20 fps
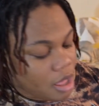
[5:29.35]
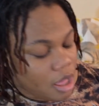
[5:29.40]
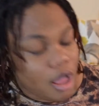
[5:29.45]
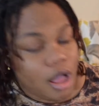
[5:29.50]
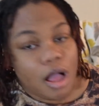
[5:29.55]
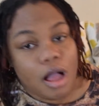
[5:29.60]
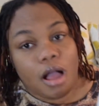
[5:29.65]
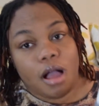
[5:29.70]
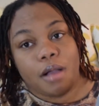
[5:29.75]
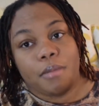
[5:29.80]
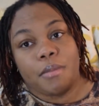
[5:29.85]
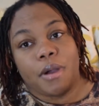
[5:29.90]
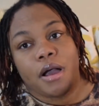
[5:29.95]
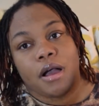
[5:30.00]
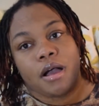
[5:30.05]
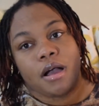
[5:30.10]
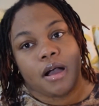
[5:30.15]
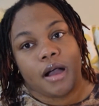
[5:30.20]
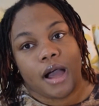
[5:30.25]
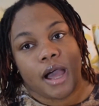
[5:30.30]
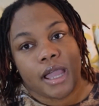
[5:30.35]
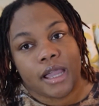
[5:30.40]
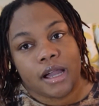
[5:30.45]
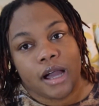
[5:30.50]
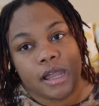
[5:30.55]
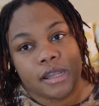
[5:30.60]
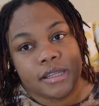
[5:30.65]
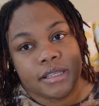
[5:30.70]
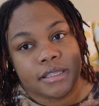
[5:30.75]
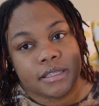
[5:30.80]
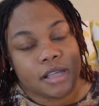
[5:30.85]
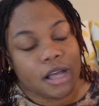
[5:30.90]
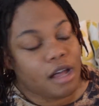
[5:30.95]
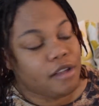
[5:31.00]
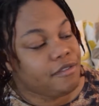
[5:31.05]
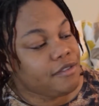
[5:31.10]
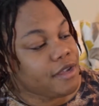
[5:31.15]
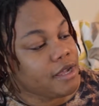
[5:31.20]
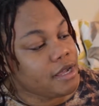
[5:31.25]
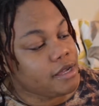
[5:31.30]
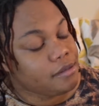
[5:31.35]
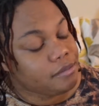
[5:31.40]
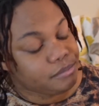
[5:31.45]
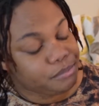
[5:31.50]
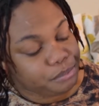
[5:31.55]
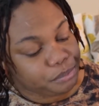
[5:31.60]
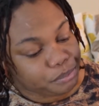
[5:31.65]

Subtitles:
I got this coffee,